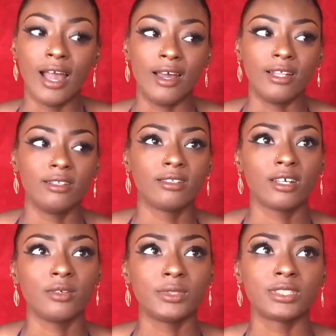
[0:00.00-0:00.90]
And
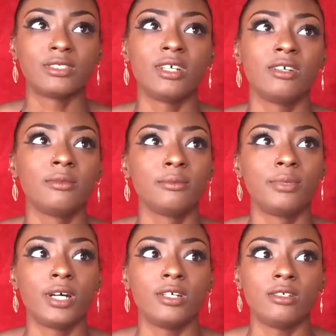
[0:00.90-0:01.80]
it was done
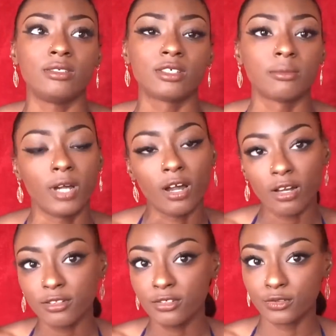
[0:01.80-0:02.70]
by some
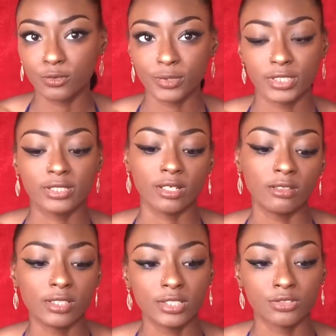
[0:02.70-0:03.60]
other YouTubers
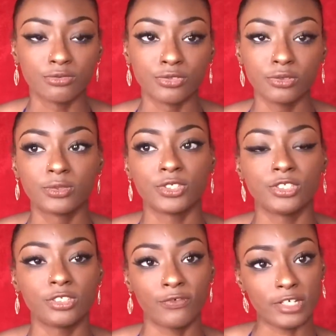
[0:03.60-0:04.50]
in this group. So
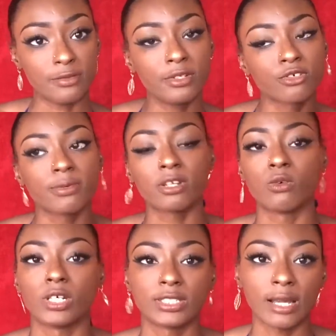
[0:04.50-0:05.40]
there's a Facebook group and
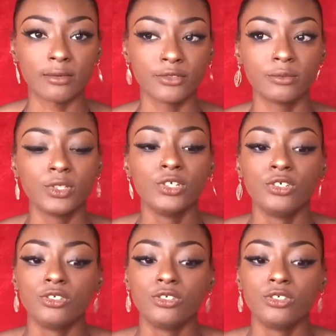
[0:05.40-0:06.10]
a WhatsApp group.